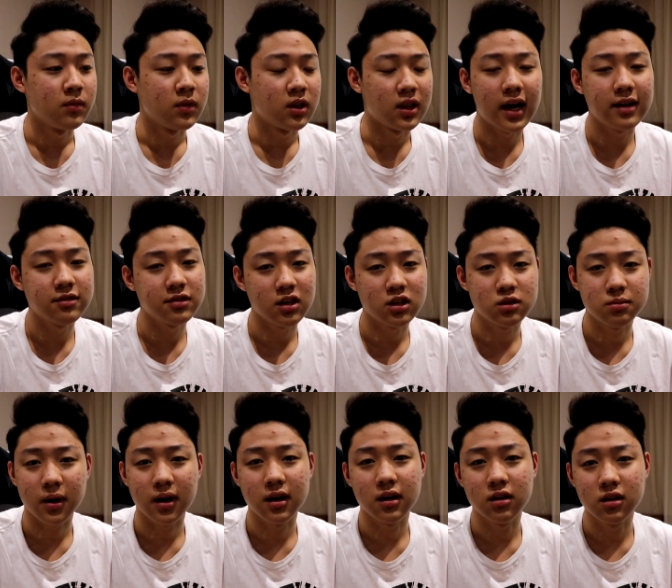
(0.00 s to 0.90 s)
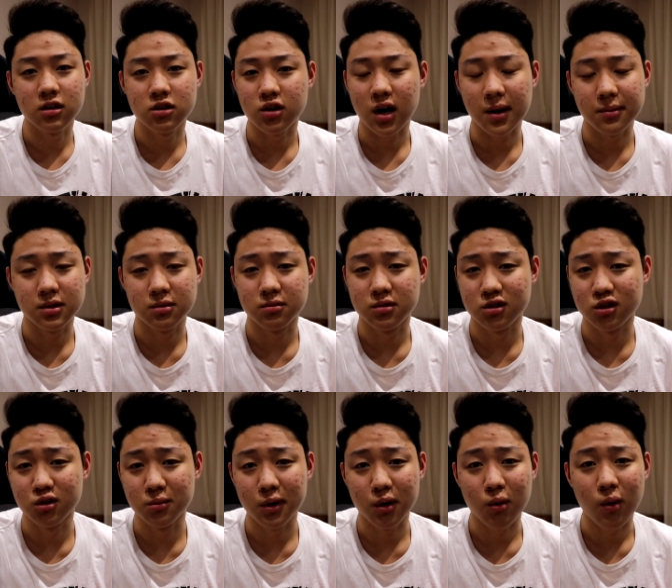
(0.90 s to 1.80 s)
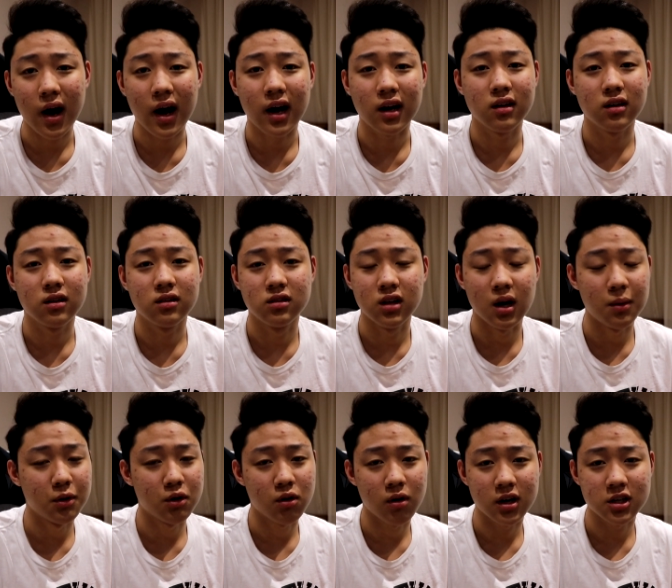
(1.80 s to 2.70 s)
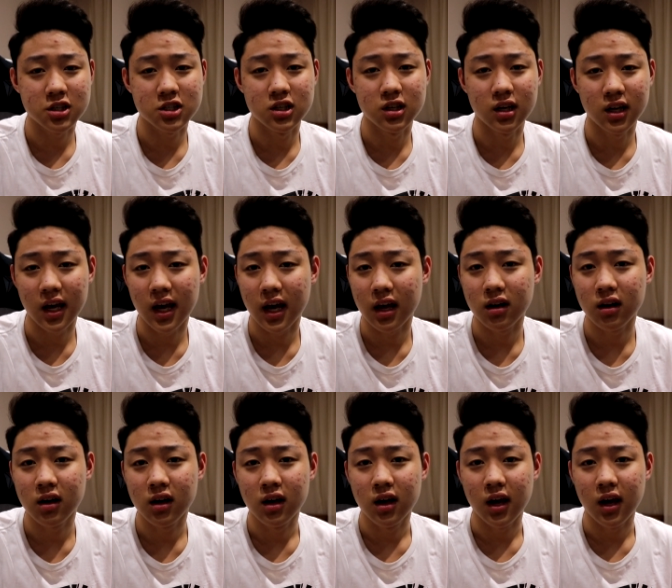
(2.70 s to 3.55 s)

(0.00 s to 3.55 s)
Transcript: livestock smart gonna drop some super whack double question again